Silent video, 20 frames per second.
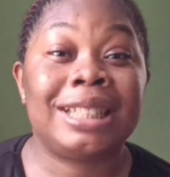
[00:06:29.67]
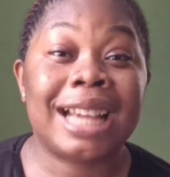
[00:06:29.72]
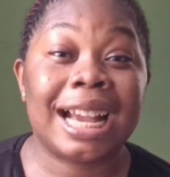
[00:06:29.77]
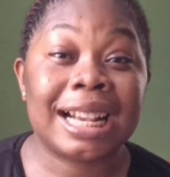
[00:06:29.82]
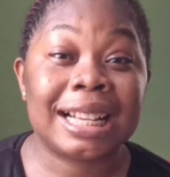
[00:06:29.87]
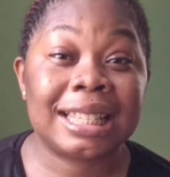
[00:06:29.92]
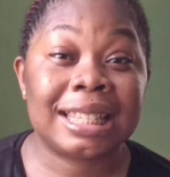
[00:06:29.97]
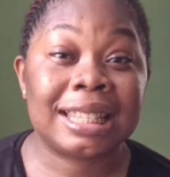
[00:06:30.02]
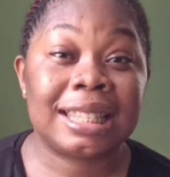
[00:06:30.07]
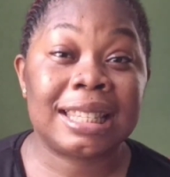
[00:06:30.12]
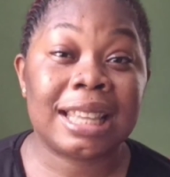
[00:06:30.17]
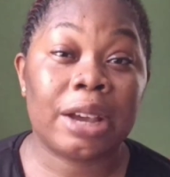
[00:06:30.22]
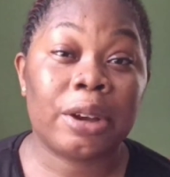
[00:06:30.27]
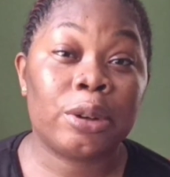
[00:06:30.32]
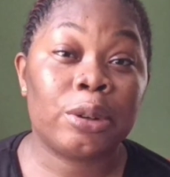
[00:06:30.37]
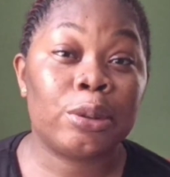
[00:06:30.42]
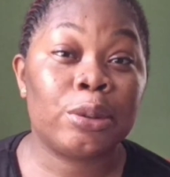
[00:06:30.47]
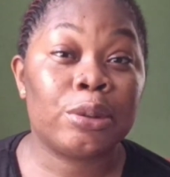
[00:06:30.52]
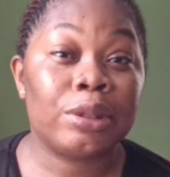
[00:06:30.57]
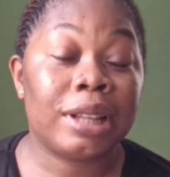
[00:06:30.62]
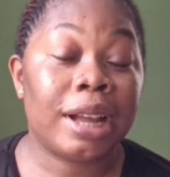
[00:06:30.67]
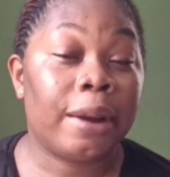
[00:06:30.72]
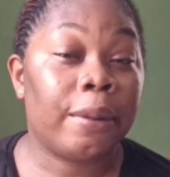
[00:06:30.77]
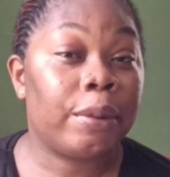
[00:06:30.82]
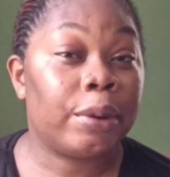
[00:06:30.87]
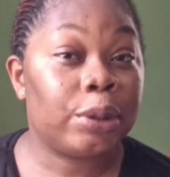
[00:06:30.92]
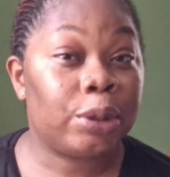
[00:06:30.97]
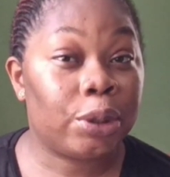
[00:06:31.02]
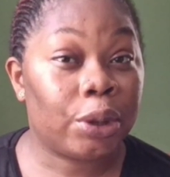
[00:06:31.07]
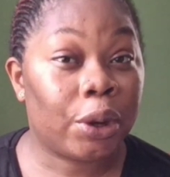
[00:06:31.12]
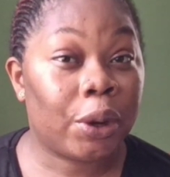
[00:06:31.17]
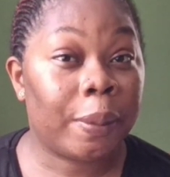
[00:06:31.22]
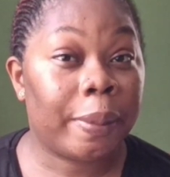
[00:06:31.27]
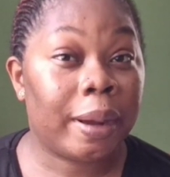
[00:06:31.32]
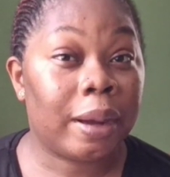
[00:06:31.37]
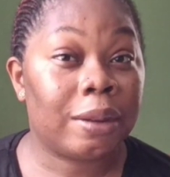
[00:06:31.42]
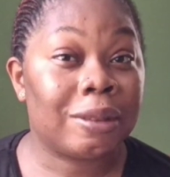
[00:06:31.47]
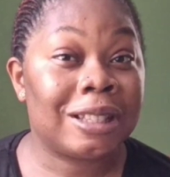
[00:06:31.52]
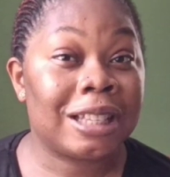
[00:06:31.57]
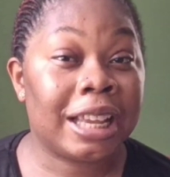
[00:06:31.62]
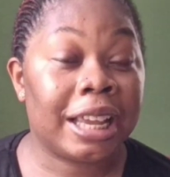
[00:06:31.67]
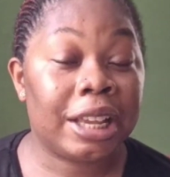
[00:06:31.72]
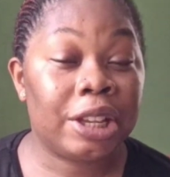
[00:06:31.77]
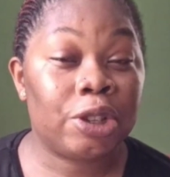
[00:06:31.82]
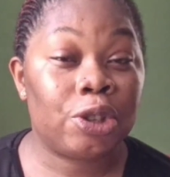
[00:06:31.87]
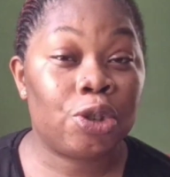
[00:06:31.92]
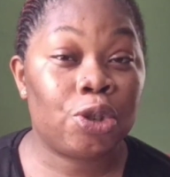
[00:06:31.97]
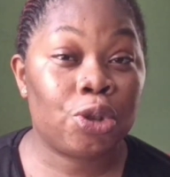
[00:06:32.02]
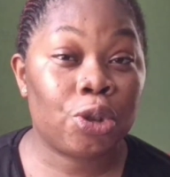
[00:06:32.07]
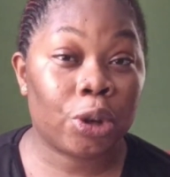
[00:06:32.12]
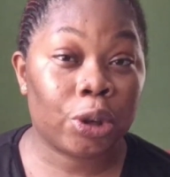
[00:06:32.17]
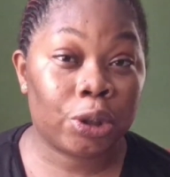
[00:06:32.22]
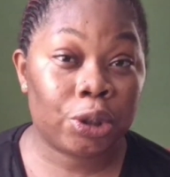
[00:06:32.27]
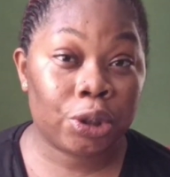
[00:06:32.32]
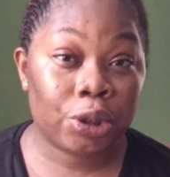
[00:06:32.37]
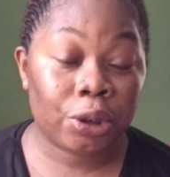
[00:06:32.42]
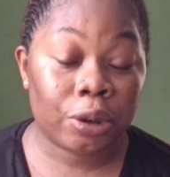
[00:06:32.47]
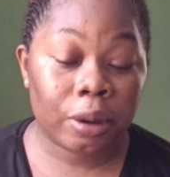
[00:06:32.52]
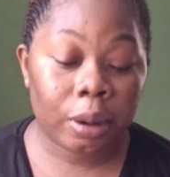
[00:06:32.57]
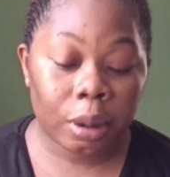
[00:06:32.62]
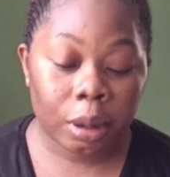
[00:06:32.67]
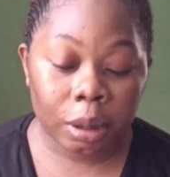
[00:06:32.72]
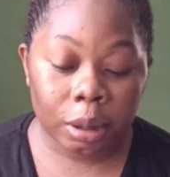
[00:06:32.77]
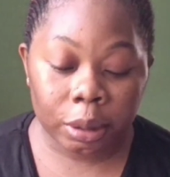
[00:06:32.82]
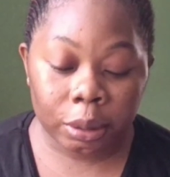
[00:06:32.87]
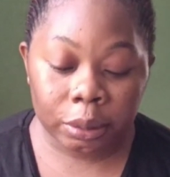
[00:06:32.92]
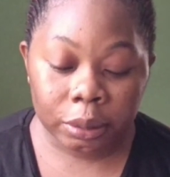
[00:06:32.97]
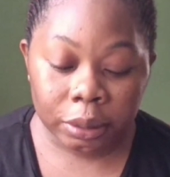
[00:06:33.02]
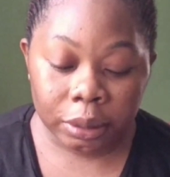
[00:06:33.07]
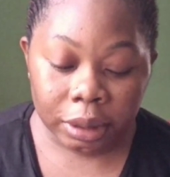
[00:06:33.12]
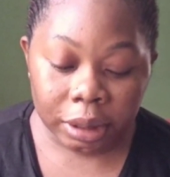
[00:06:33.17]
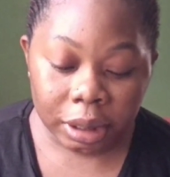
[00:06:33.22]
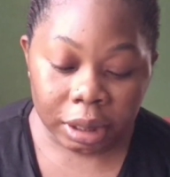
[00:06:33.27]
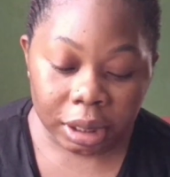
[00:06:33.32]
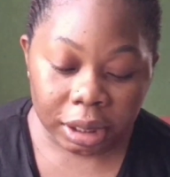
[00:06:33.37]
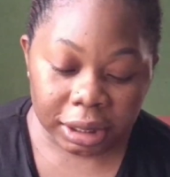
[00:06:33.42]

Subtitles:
dark circle that I want to talk about is structural